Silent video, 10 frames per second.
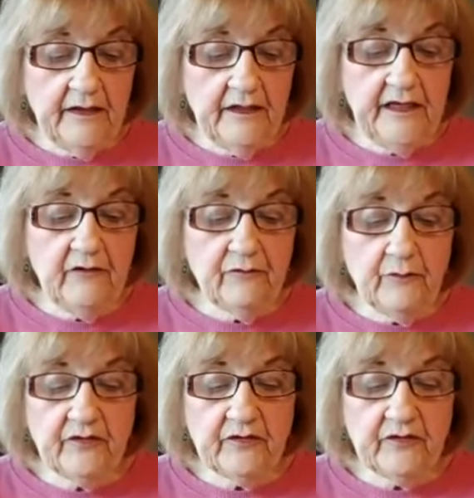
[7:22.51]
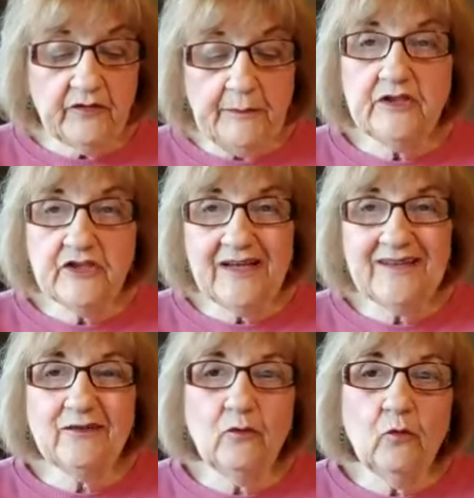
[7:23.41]
They lead from sleep to
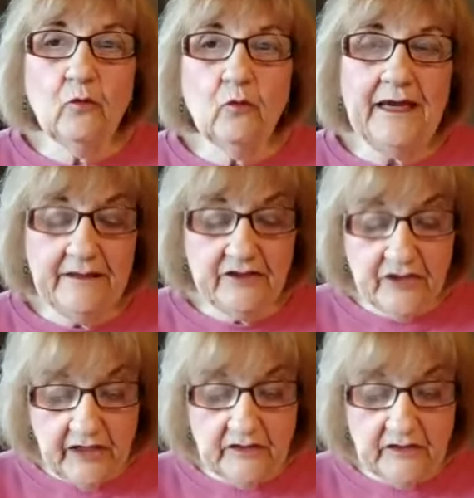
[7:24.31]
gentle waking,